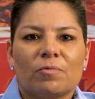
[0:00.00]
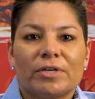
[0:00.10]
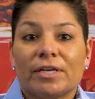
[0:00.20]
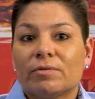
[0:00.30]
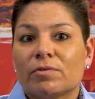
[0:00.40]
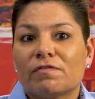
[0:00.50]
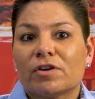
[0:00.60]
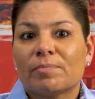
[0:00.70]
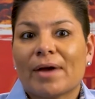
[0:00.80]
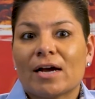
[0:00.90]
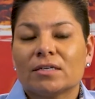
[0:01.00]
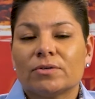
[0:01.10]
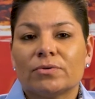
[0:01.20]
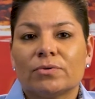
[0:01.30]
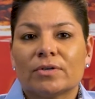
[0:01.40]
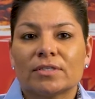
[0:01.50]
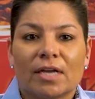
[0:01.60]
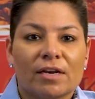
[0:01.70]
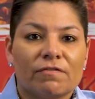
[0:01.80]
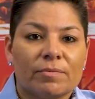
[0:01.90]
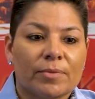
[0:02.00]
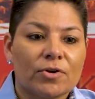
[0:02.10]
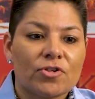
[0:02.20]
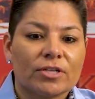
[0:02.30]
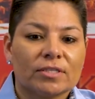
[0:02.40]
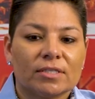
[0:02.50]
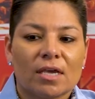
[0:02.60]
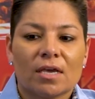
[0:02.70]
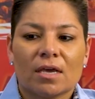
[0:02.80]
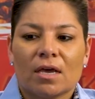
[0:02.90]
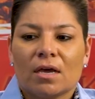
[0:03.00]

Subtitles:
we did revert back to a state of emergency.